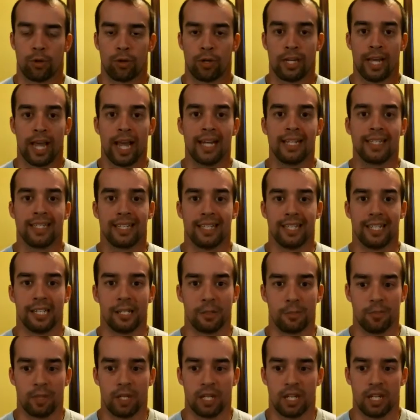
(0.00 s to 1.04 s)
create
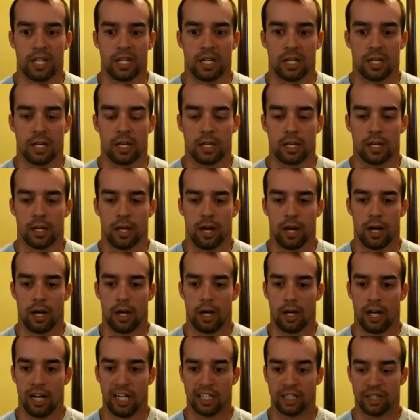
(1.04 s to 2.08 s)
in me
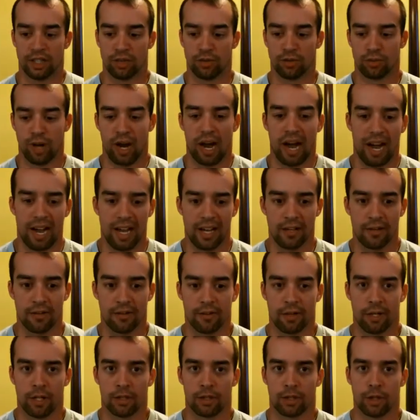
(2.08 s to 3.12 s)
a
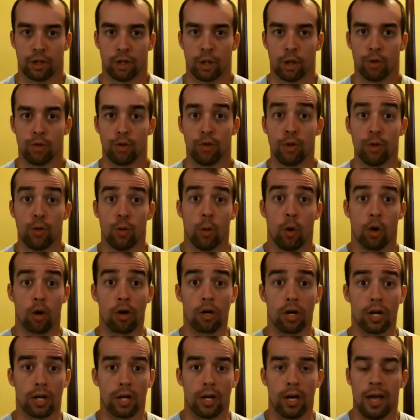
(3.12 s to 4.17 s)
drive to go do
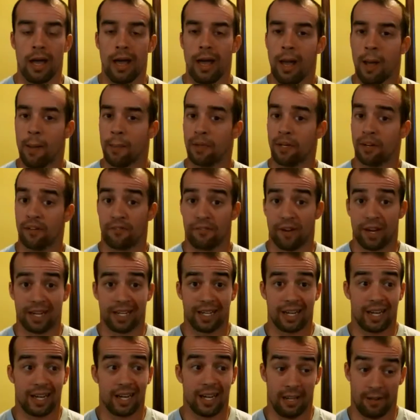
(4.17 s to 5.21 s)
work, but if
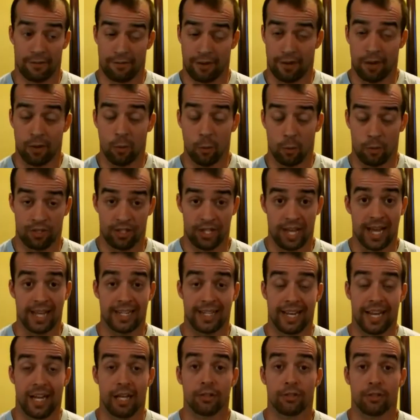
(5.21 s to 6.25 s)
I
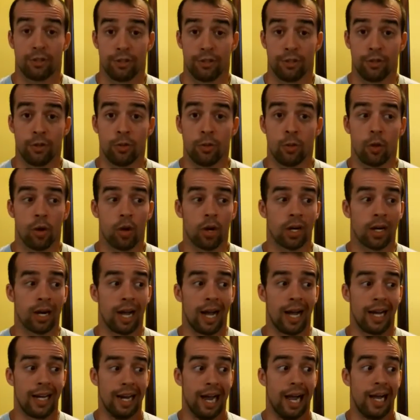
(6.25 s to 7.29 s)
sat down to do
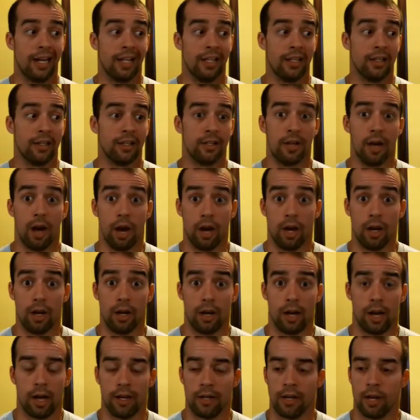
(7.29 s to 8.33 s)
work, I got it done.
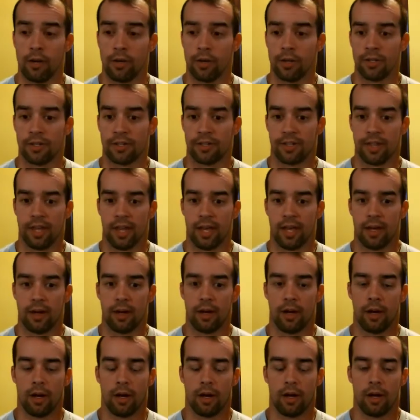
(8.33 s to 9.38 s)
I noticed
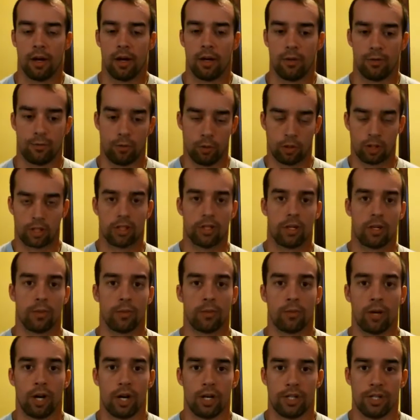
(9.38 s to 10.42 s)
that I was working on a
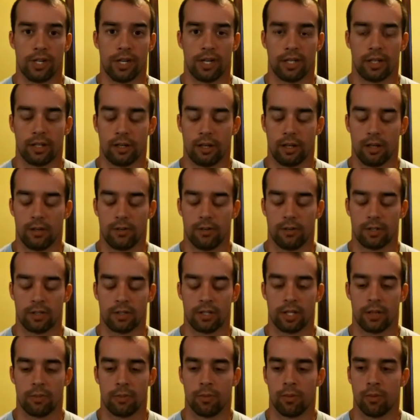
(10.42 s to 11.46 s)
project, for
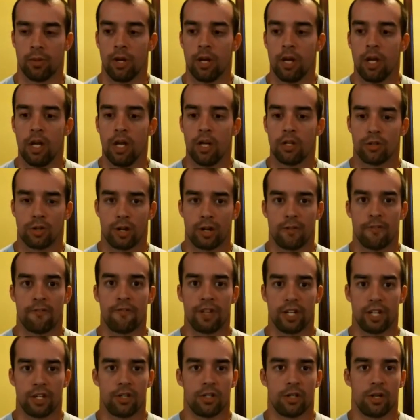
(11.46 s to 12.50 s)
example, trying to
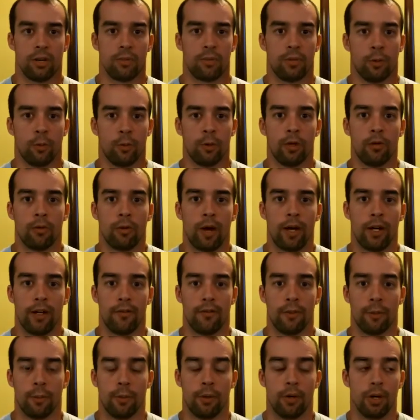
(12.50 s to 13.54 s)
finish up the rewrite
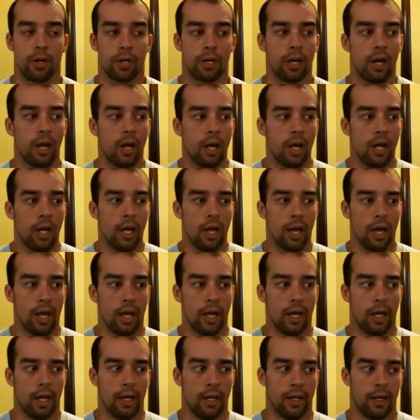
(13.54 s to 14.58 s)
of the book,
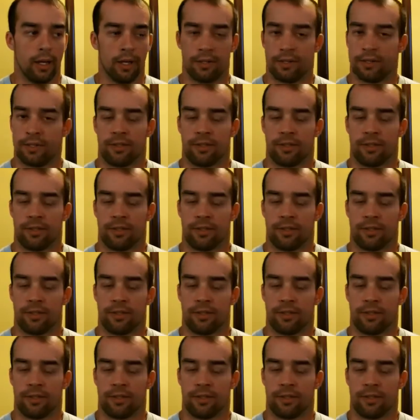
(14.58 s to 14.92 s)
and